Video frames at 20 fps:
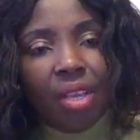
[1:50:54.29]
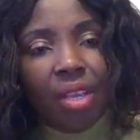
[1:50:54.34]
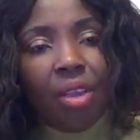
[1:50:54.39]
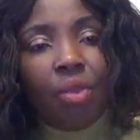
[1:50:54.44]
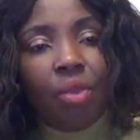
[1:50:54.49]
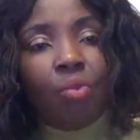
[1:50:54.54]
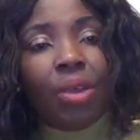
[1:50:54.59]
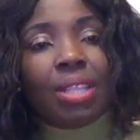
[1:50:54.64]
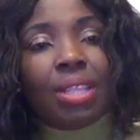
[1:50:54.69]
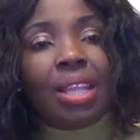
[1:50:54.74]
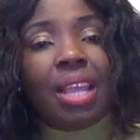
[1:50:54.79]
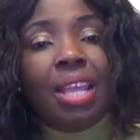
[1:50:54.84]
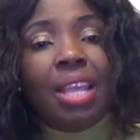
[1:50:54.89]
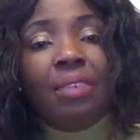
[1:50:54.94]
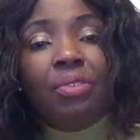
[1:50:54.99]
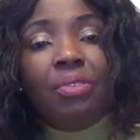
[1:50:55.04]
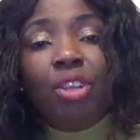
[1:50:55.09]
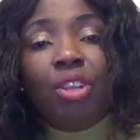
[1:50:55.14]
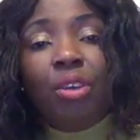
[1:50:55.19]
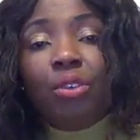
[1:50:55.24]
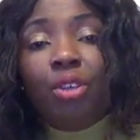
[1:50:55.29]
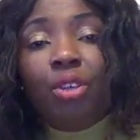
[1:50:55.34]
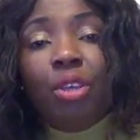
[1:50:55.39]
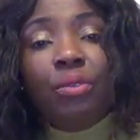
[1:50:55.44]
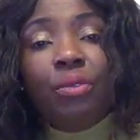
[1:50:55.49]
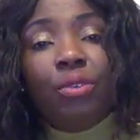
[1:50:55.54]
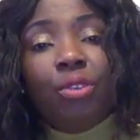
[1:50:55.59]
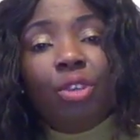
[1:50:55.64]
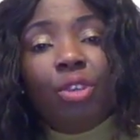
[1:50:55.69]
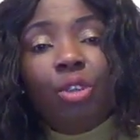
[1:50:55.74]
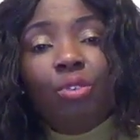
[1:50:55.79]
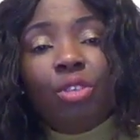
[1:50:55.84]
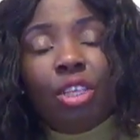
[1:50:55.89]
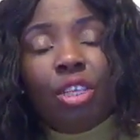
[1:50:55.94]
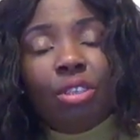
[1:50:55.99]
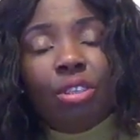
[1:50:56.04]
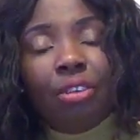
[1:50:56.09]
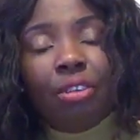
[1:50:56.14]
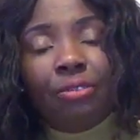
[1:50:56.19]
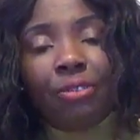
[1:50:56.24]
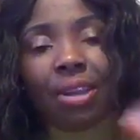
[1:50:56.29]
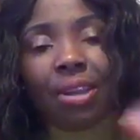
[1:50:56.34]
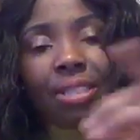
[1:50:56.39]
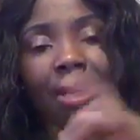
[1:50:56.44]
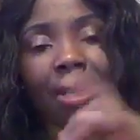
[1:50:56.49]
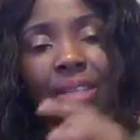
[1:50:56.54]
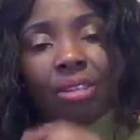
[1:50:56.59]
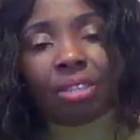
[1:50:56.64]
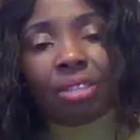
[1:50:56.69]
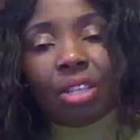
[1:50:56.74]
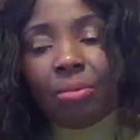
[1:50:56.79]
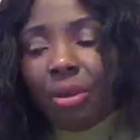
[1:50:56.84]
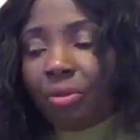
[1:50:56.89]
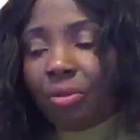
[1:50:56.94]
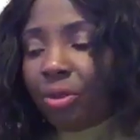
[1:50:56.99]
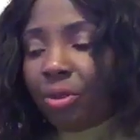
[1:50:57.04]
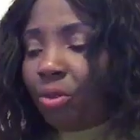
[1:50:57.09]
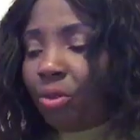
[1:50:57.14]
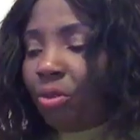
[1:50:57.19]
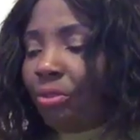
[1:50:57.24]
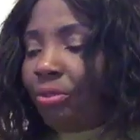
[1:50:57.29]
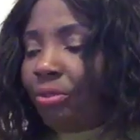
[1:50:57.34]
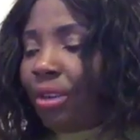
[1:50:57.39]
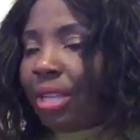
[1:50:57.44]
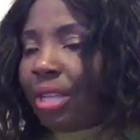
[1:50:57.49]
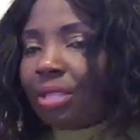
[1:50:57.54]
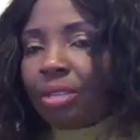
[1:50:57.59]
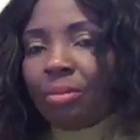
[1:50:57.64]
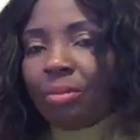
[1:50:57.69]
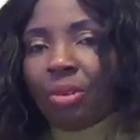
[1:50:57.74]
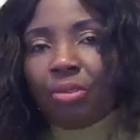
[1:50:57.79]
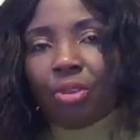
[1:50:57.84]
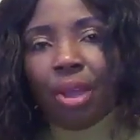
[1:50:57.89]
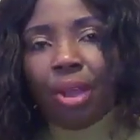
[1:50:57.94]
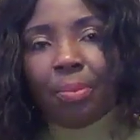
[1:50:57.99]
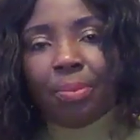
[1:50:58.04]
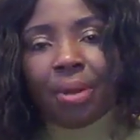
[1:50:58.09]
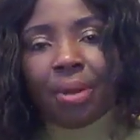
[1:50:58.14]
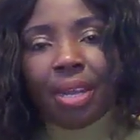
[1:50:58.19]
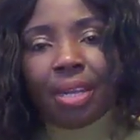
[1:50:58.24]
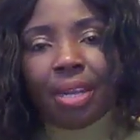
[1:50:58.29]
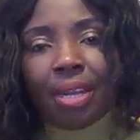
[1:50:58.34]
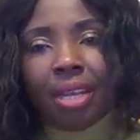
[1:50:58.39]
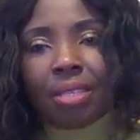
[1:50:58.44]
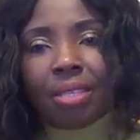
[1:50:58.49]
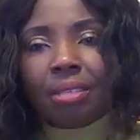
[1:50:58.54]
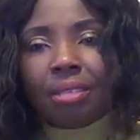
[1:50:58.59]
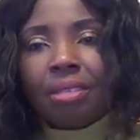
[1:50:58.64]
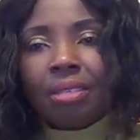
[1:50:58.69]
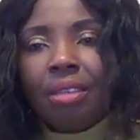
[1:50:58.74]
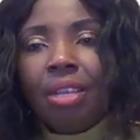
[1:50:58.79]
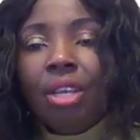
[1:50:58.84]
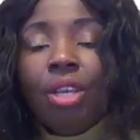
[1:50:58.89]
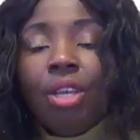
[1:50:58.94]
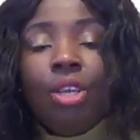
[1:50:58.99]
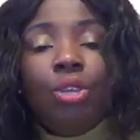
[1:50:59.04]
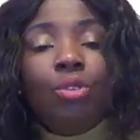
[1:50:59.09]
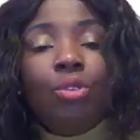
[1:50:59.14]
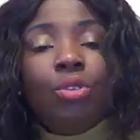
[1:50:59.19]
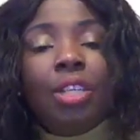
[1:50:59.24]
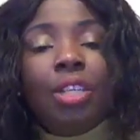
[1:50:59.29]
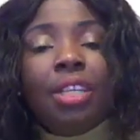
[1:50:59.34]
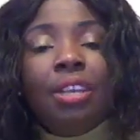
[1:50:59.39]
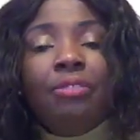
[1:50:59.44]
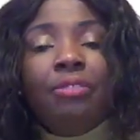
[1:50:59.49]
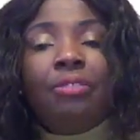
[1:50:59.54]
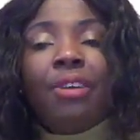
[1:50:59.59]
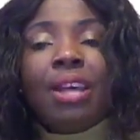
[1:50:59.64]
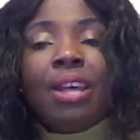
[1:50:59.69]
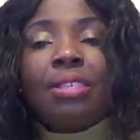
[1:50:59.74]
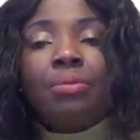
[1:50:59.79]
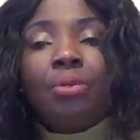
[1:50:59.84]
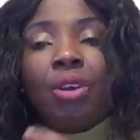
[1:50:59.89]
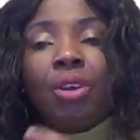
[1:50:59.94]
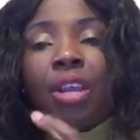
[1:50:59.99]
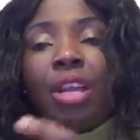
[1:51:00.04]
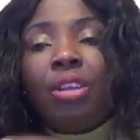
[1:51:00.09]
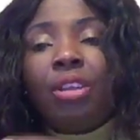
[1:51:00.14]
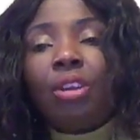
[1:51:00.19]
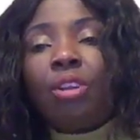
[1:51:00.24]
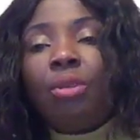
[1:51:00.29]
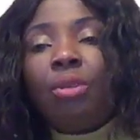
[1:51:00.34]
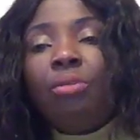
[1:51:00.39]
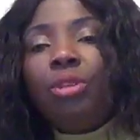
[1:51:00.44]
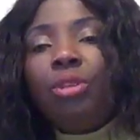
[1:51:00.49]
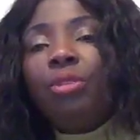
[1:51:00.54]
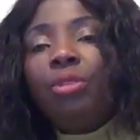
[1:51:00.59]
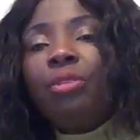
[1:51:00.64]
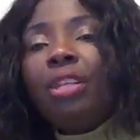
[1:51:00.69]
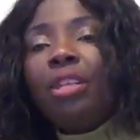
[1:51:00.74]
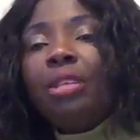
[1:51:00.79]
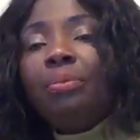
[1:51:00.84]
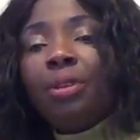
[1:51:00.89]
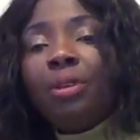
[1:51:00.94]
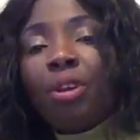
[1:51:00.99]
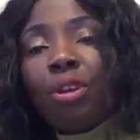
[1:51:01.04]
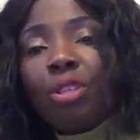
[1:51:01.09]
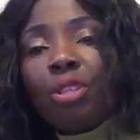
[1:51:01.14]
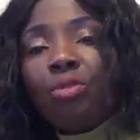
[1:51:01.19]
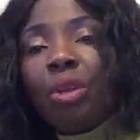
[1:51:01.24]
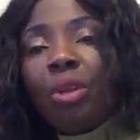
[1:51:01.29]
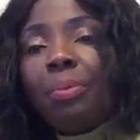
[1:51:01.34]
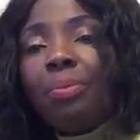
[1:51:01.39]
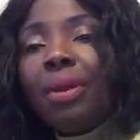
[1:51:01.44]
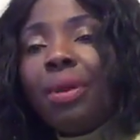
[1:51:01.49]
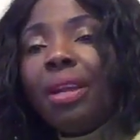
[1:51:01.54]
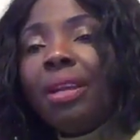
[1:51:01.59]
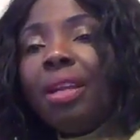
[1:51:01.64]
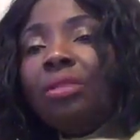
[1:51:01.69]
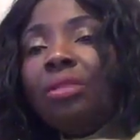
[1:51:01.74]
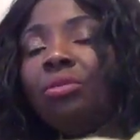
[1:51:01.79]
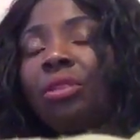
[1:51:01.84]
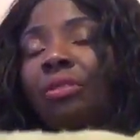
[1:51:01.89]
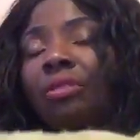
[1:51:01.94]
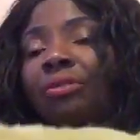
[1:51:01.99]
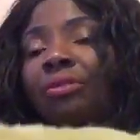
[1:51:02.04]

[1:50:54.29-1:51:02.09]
Whether even though you did not fast, I know some of you couldn't fast. Some of you are pregnant. You didn't fast, but get your communion ready. Because you are pregnant, you didn't